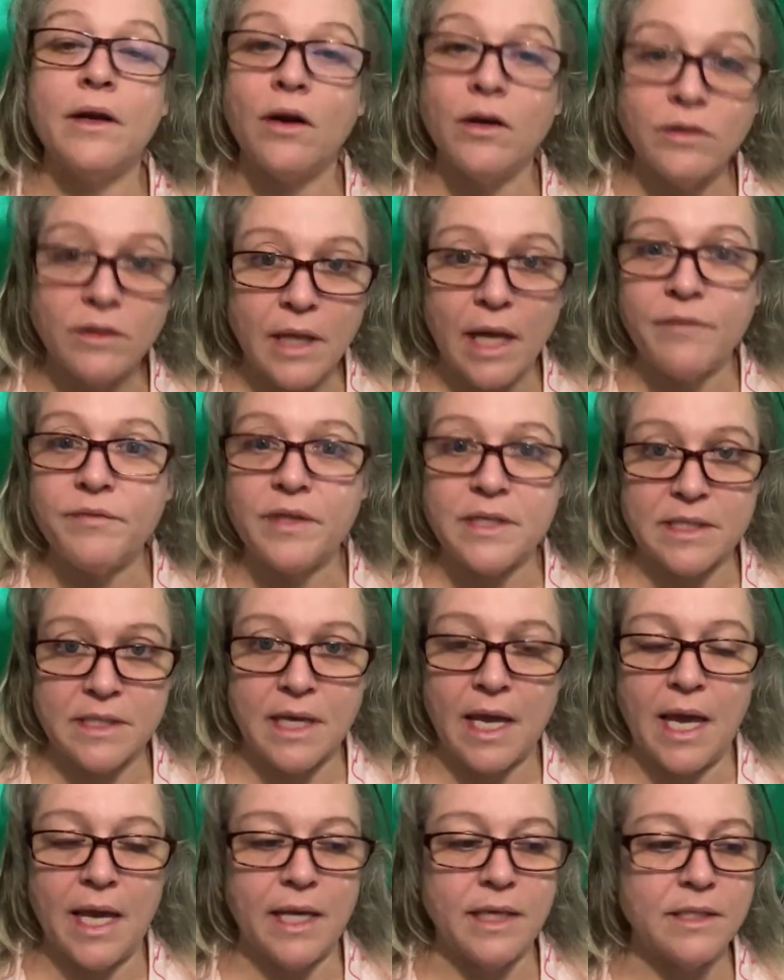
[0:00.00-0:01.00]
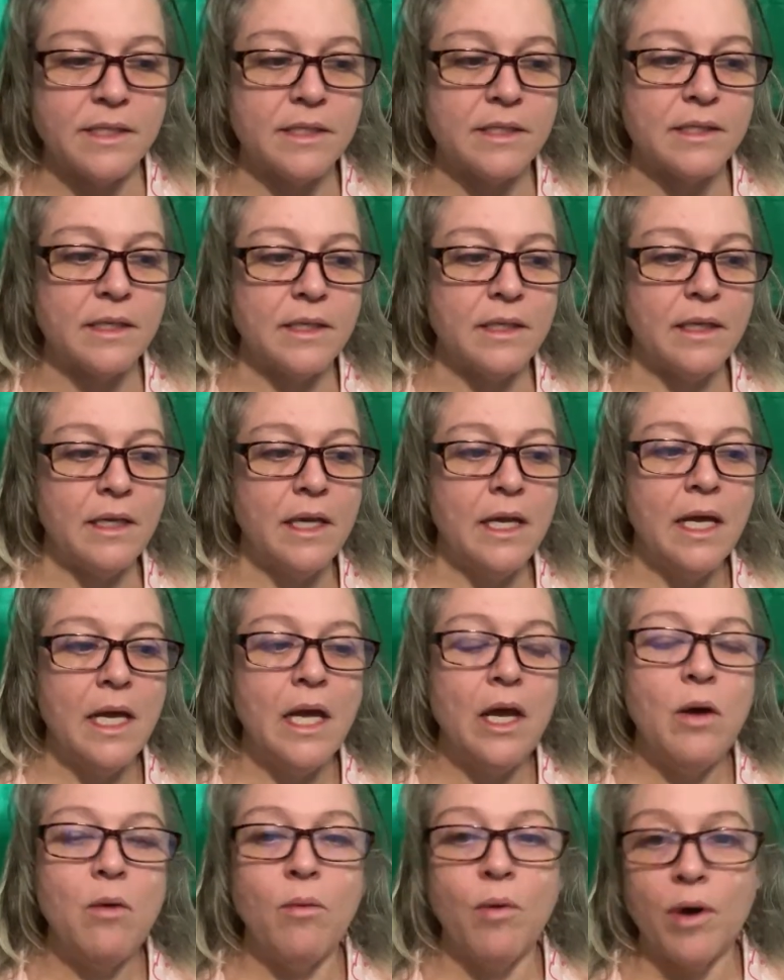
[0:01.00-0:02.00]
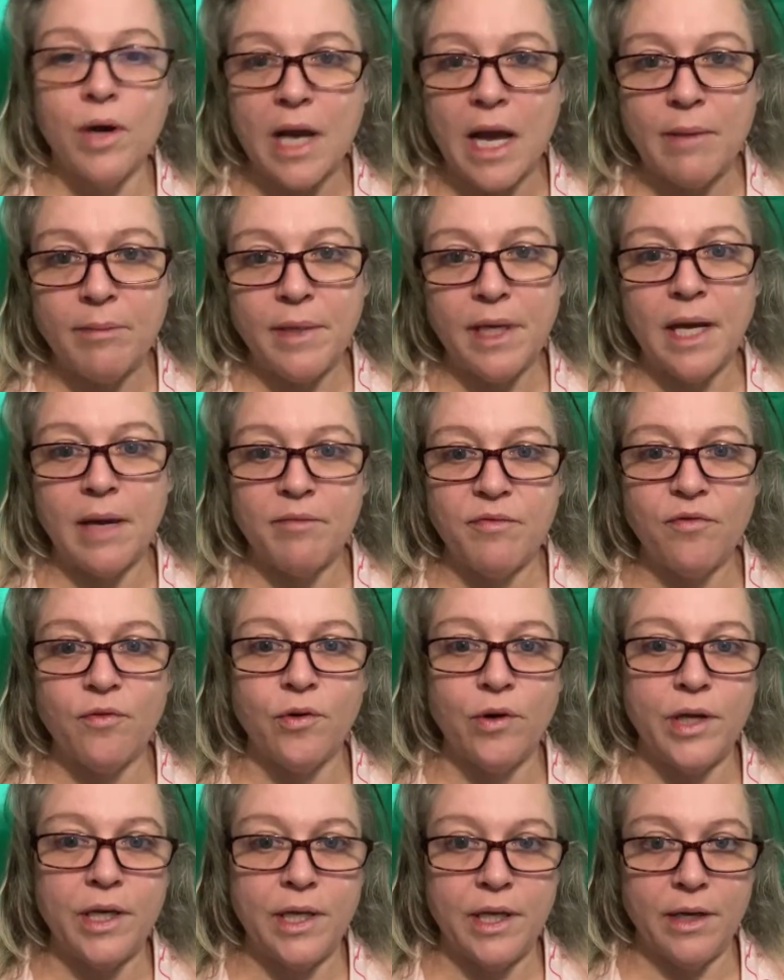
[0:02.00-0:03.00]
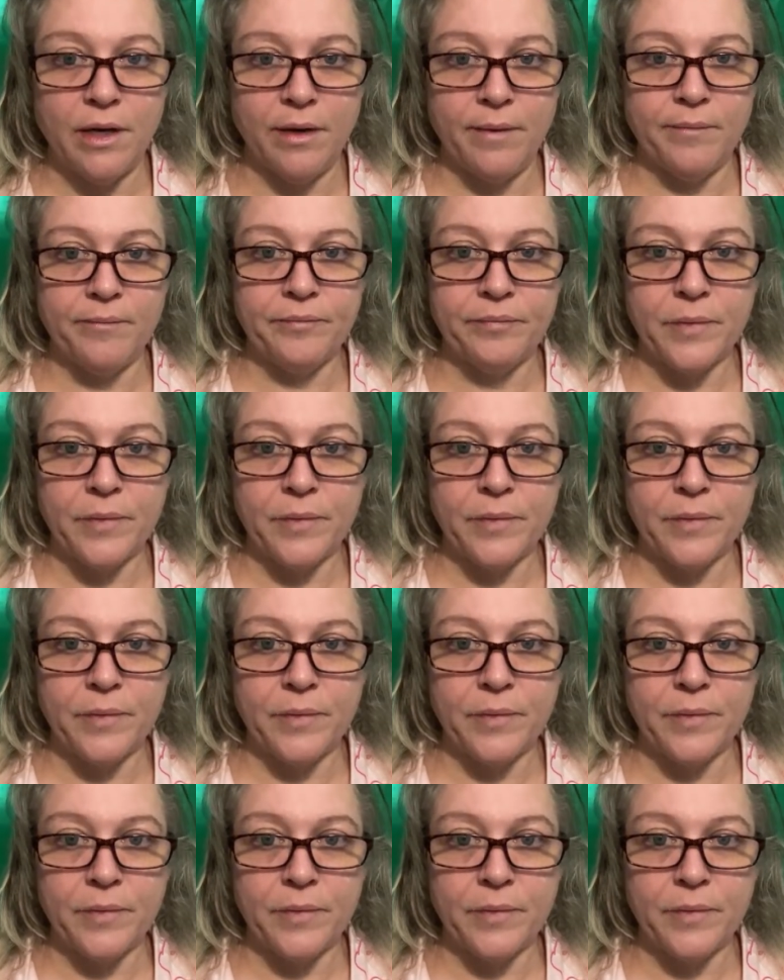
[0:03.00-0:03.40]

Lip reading: love this case, we're coming up for a year.